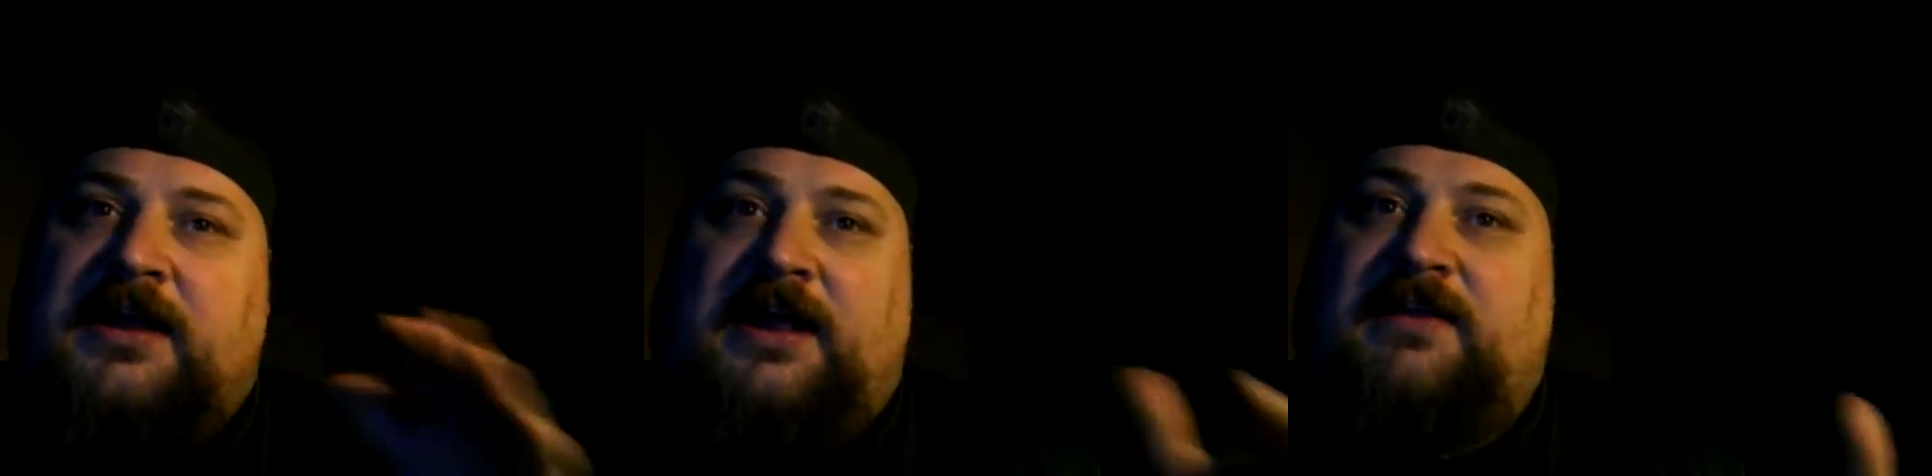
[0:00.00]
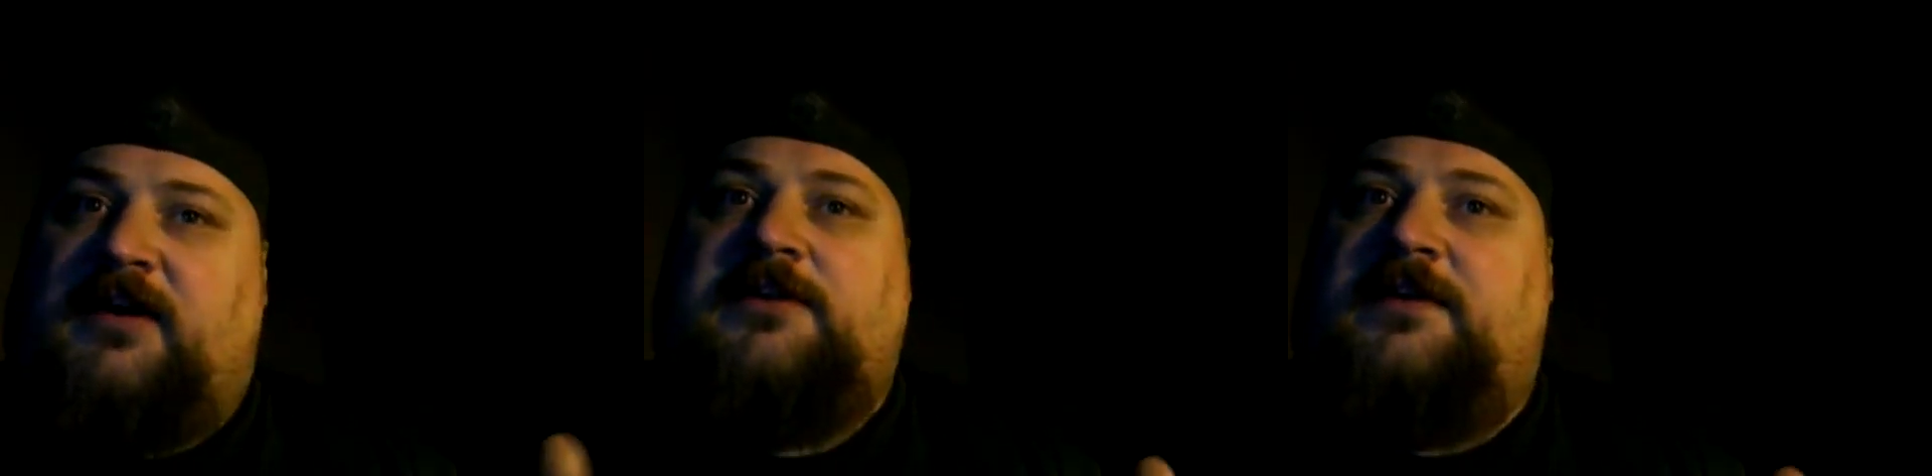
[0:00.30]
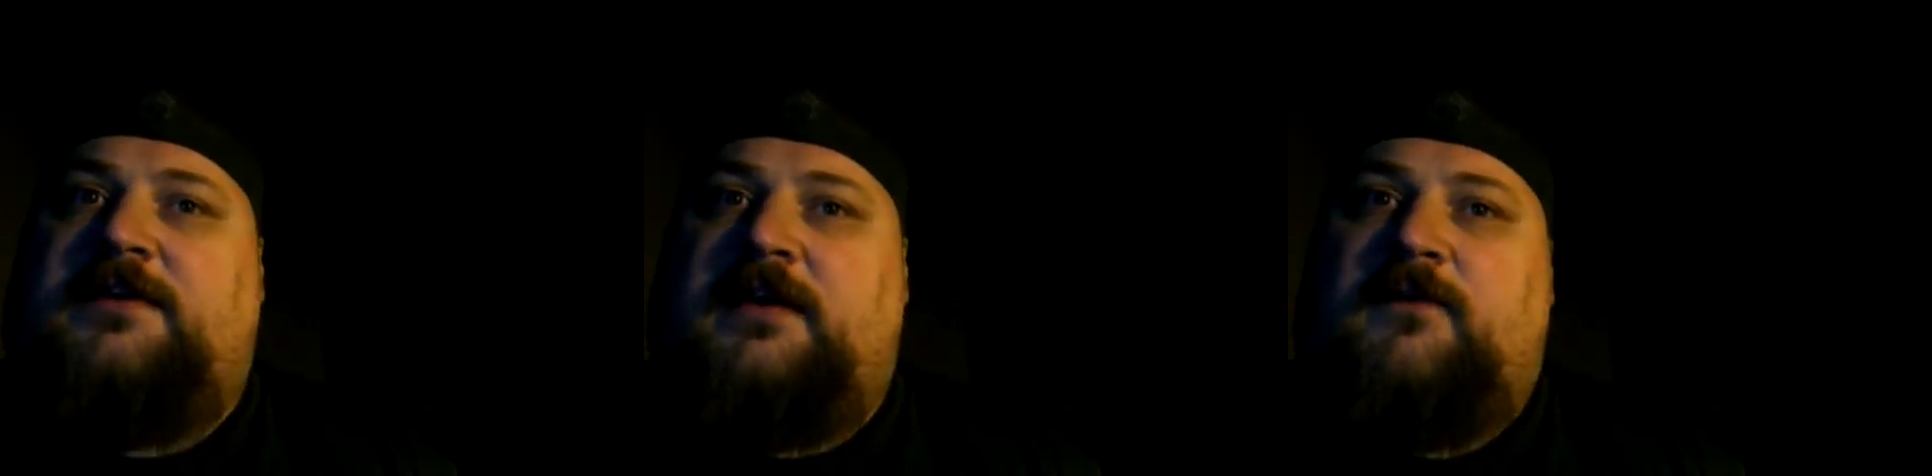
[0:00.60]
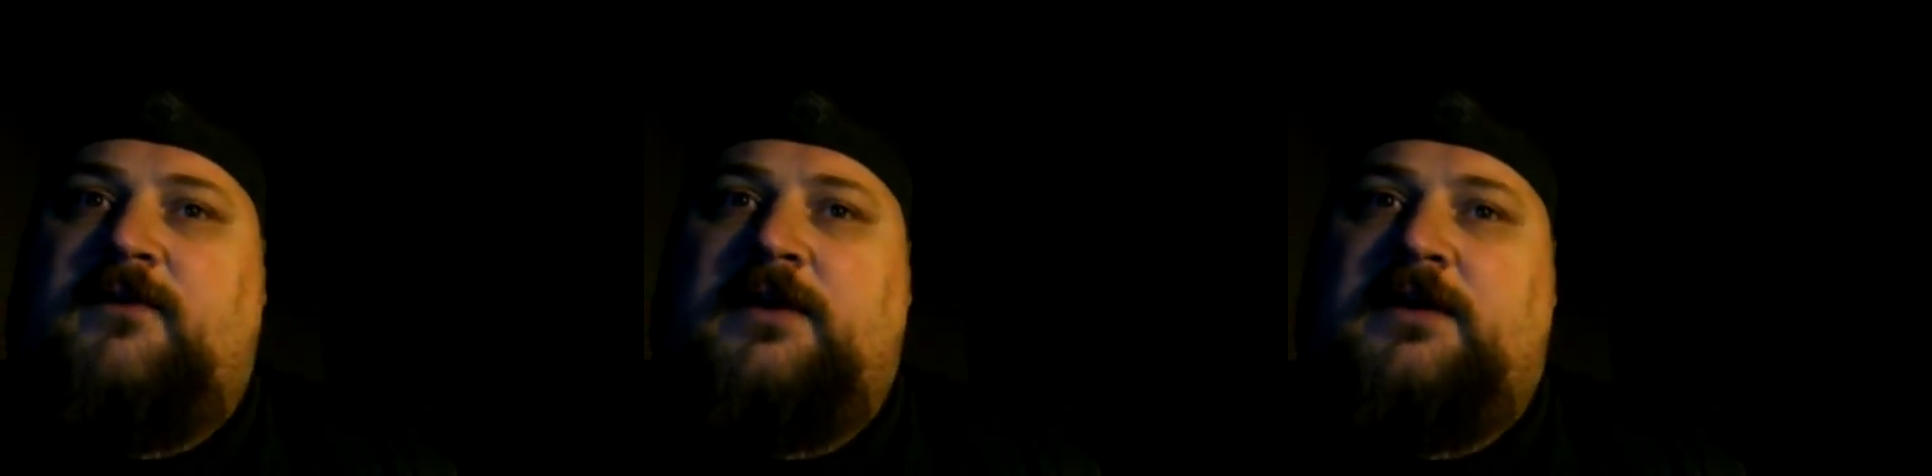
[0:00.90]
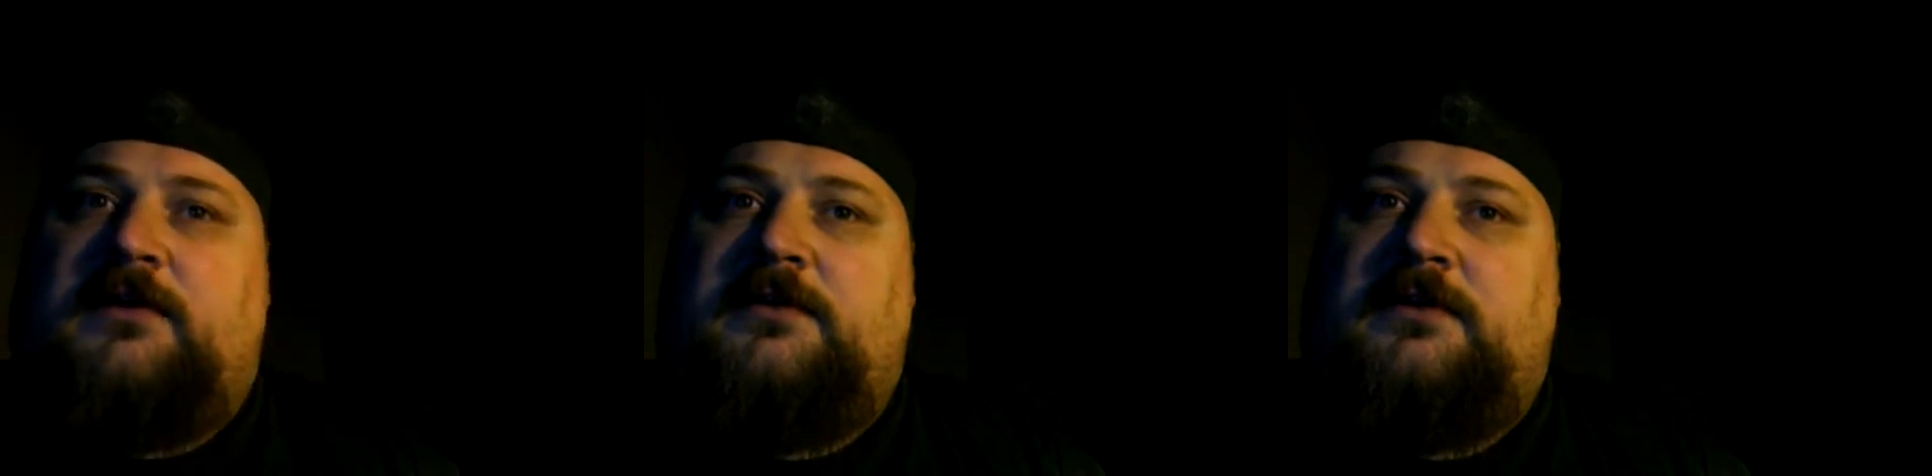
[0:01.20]
that's how this thing
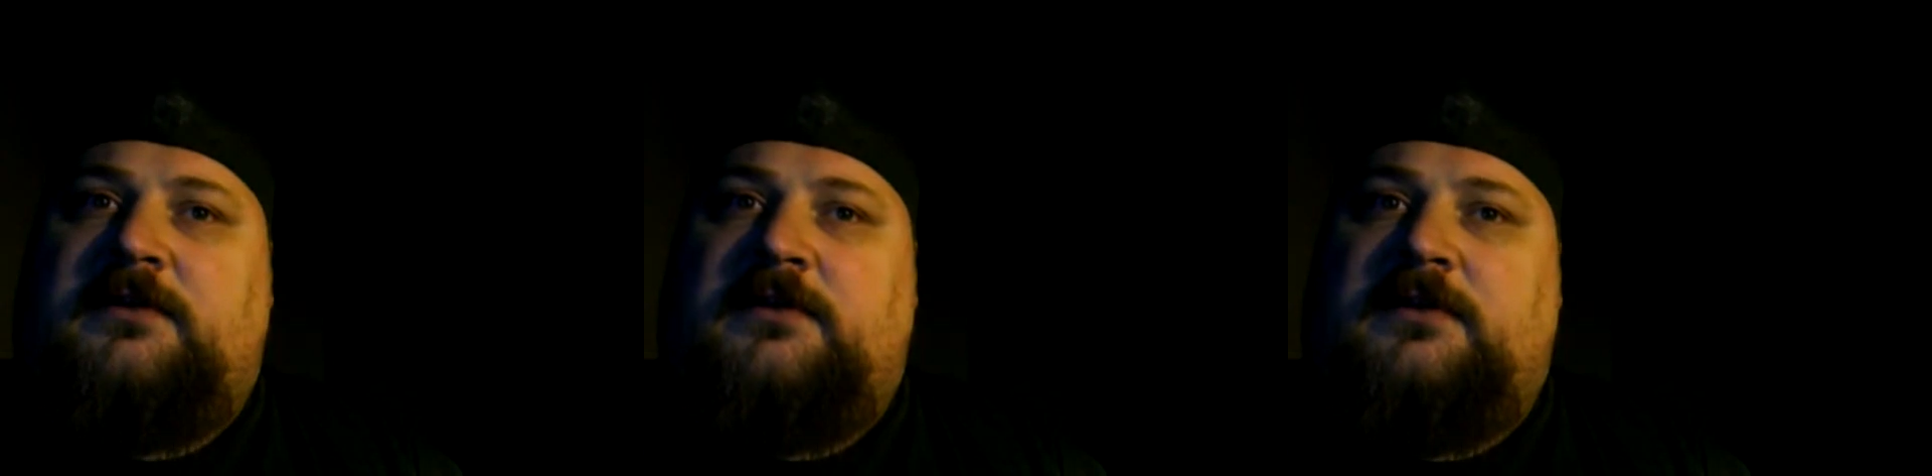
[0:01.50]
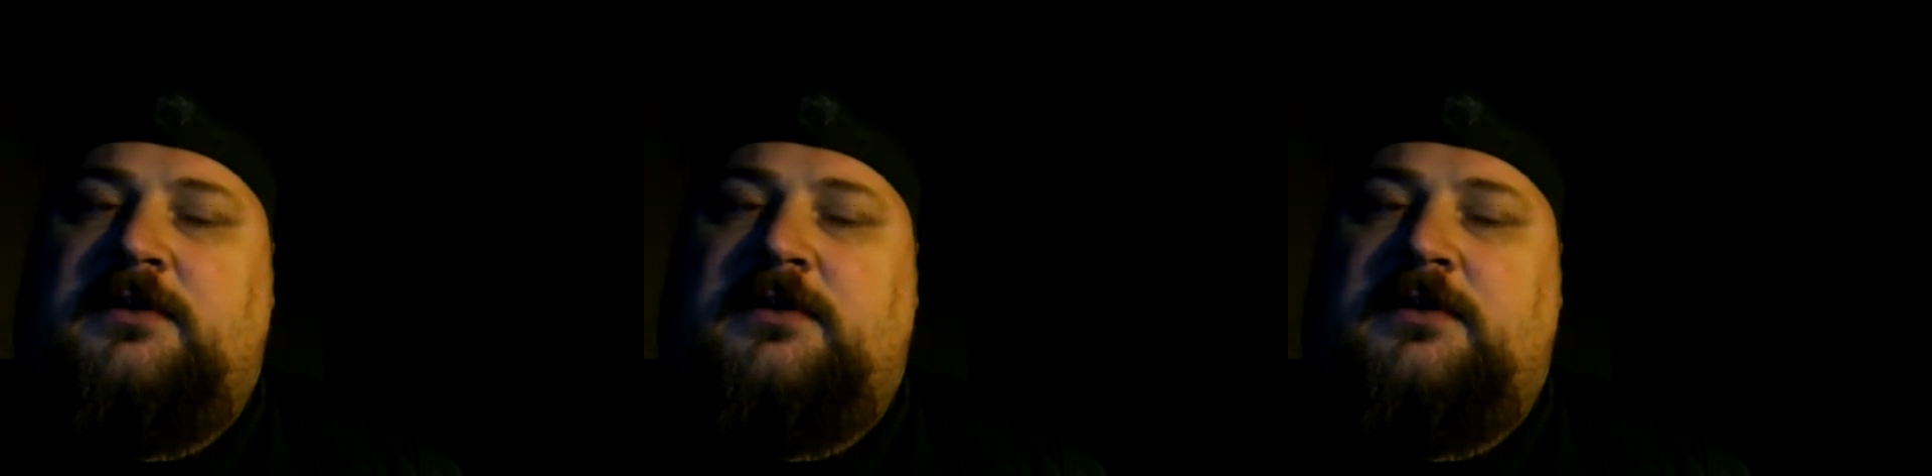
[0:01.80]
feels.